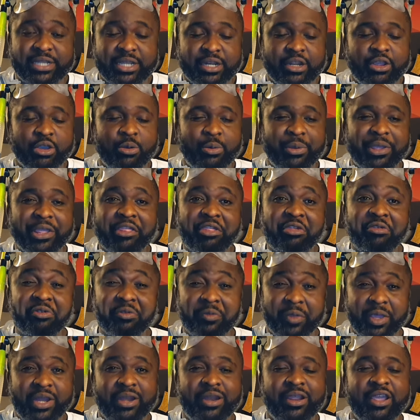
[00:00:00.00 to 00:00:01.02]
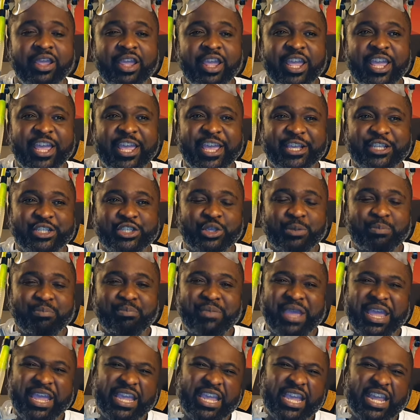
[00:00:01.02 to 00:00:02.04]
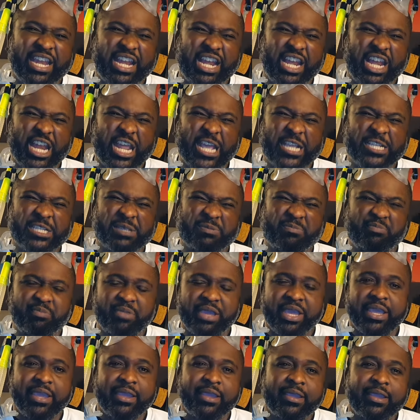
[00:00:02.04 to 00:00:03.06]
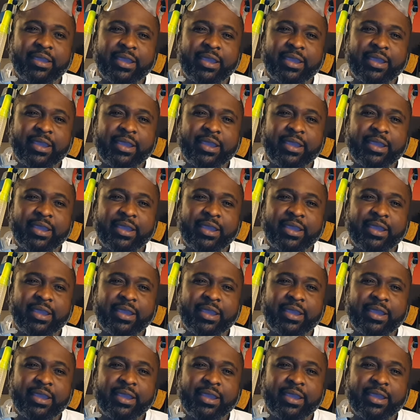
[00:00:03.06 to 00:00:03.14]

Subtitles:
Going through it is to make it less big